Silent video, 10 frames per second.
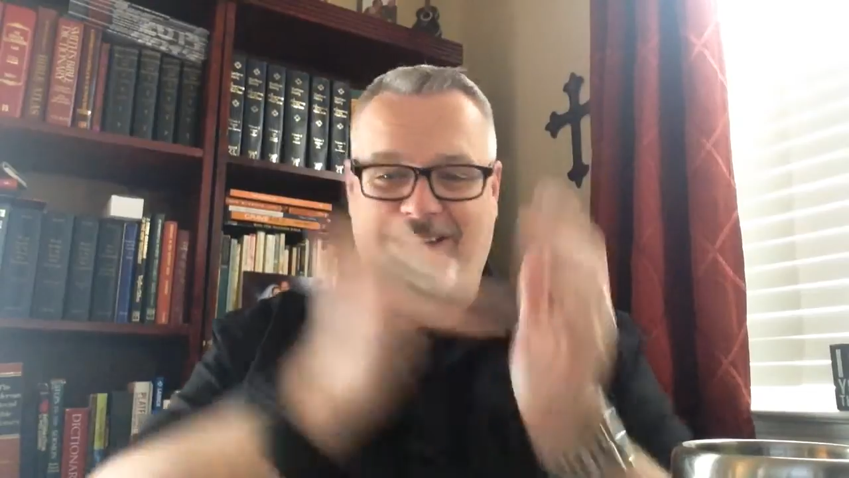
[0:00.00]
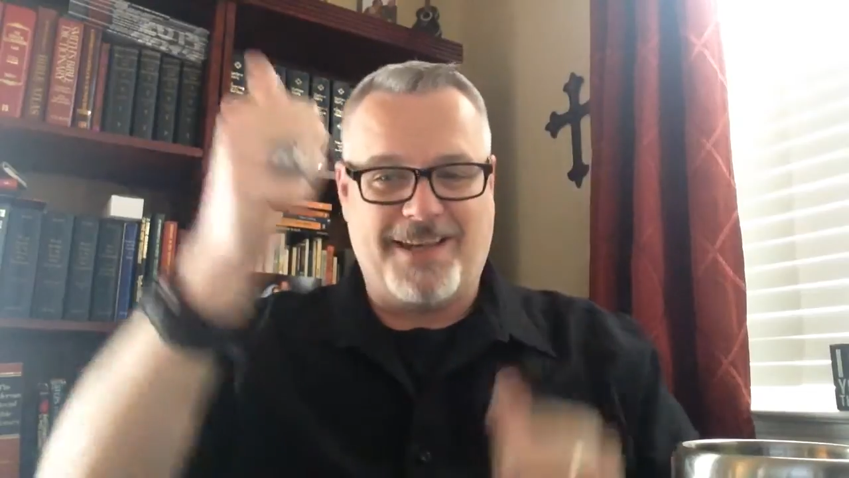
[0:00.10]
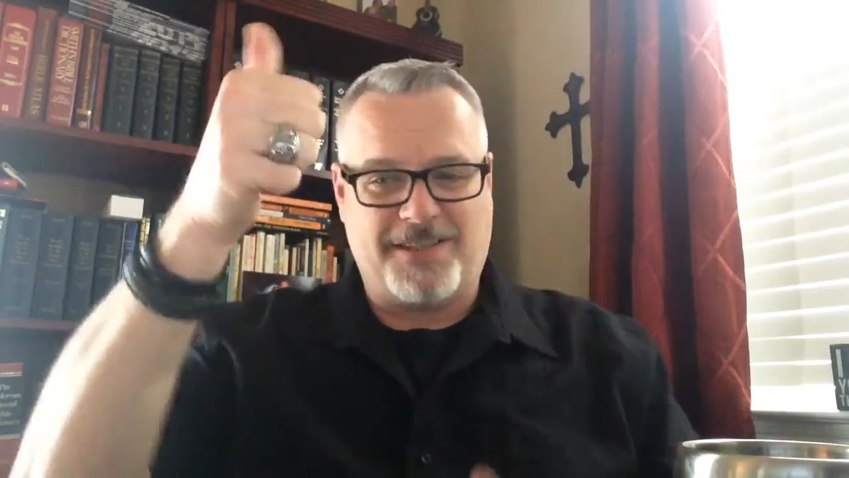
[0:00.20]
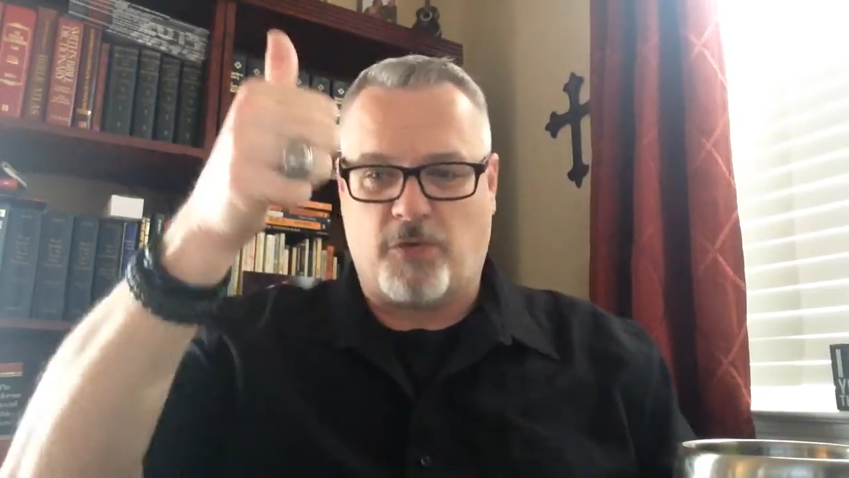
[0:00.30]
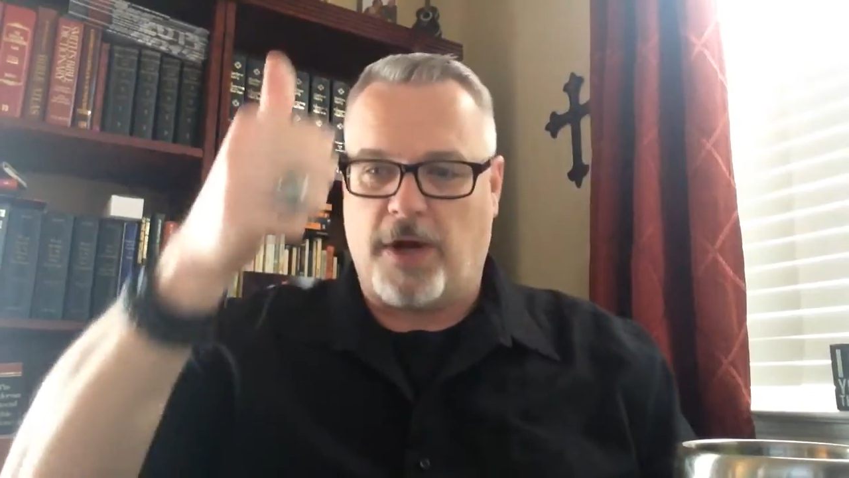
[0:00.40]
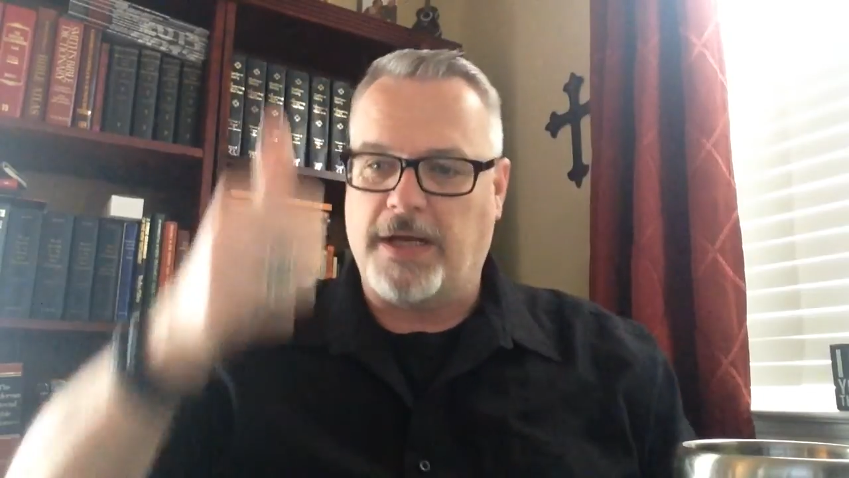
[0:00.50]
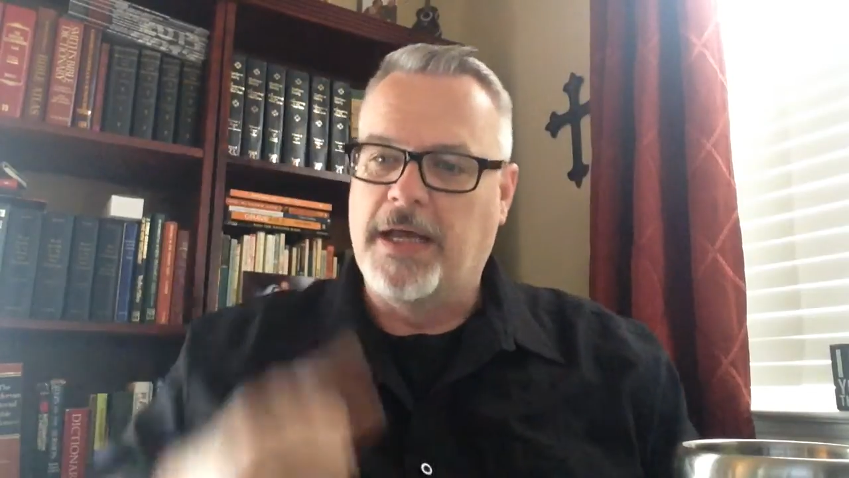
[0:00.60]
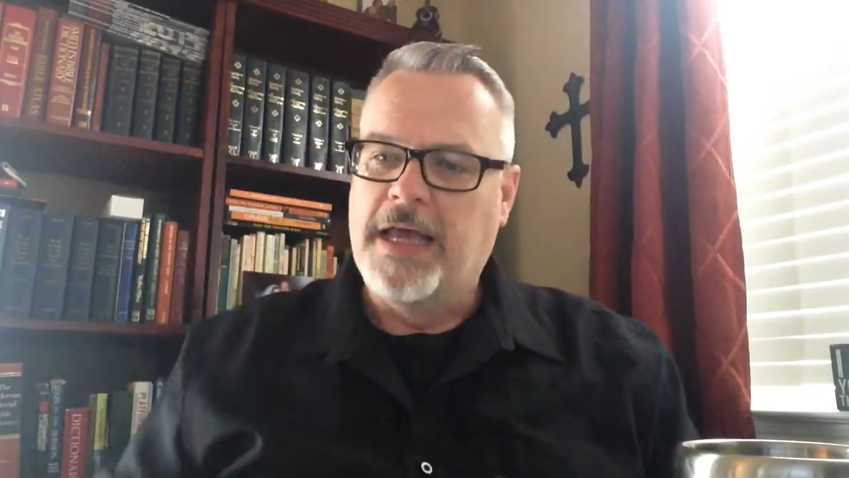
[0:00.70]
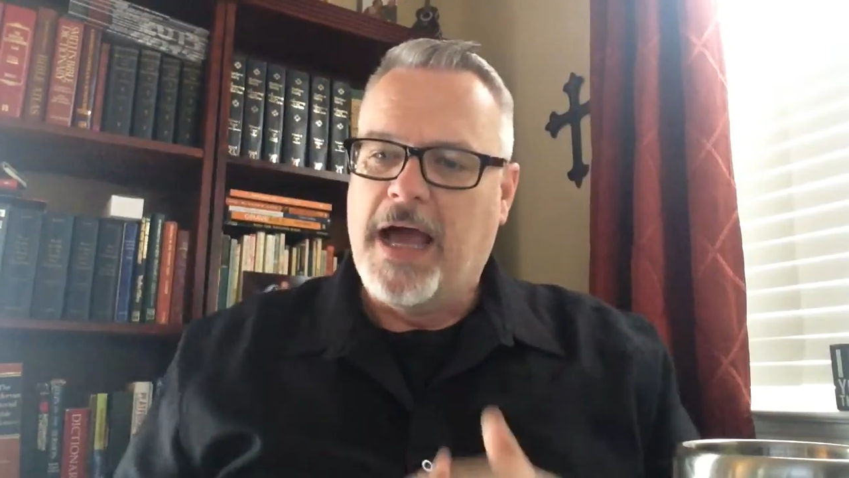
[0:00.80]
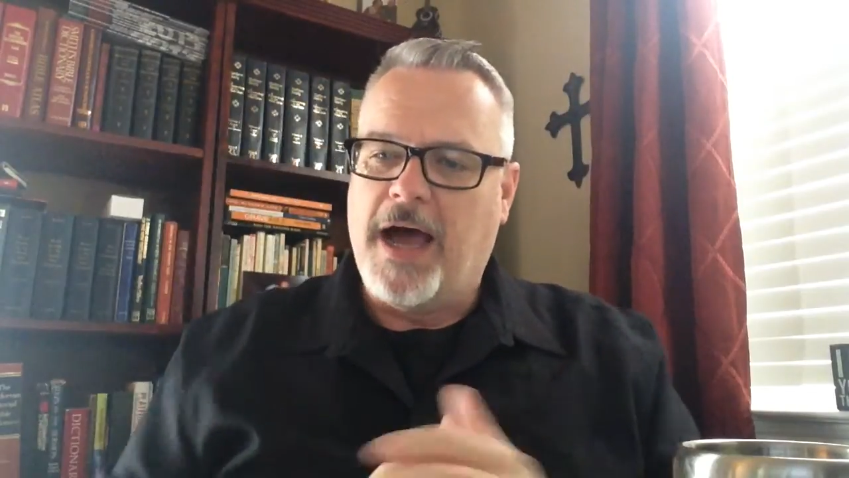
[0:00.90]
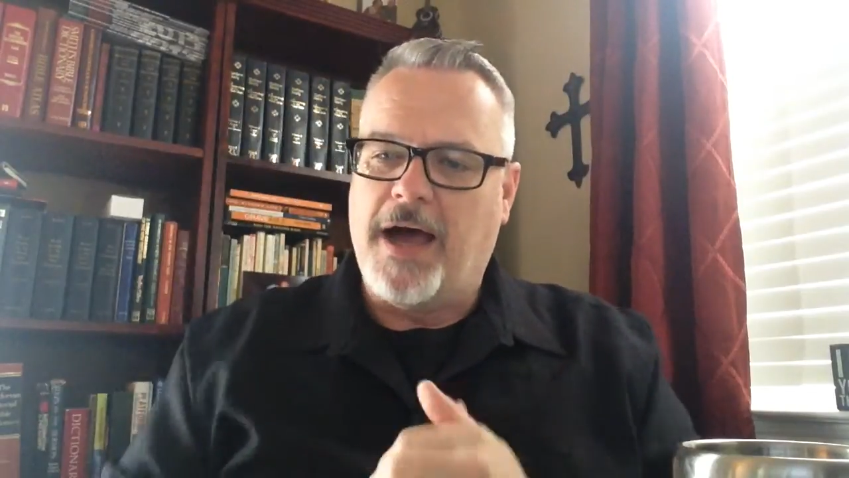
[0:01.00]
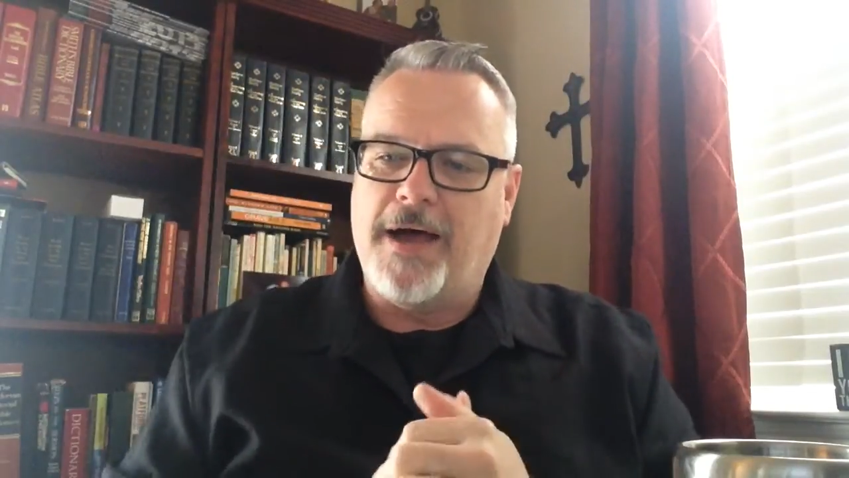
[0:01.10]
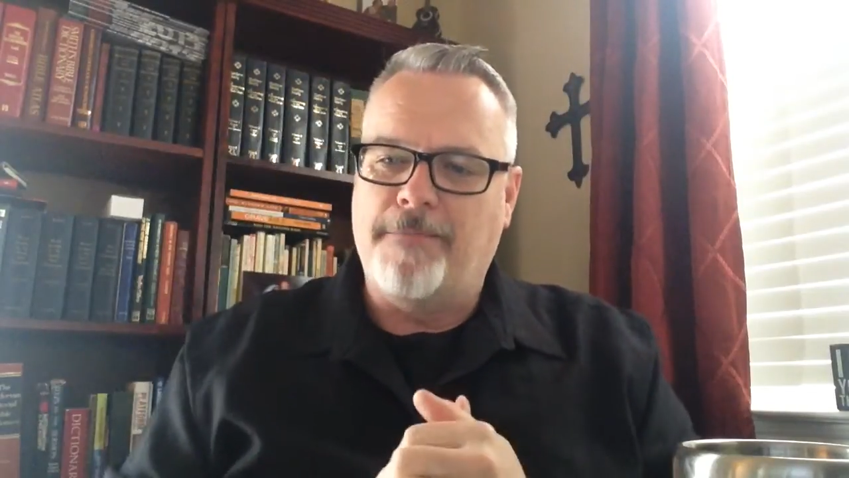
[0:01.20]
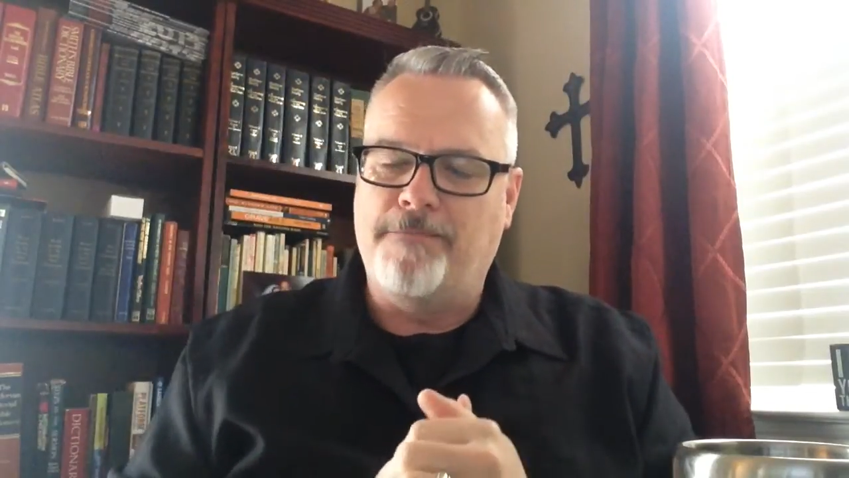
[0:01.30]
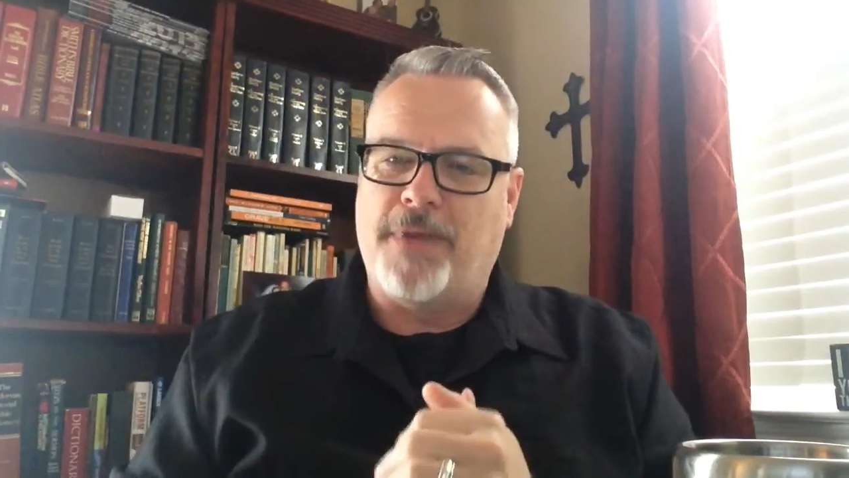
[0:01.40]
That's great.
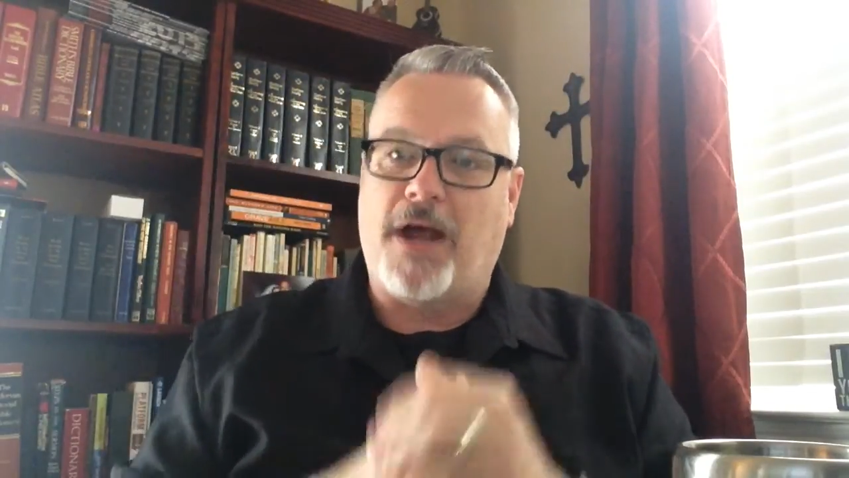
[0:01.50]
But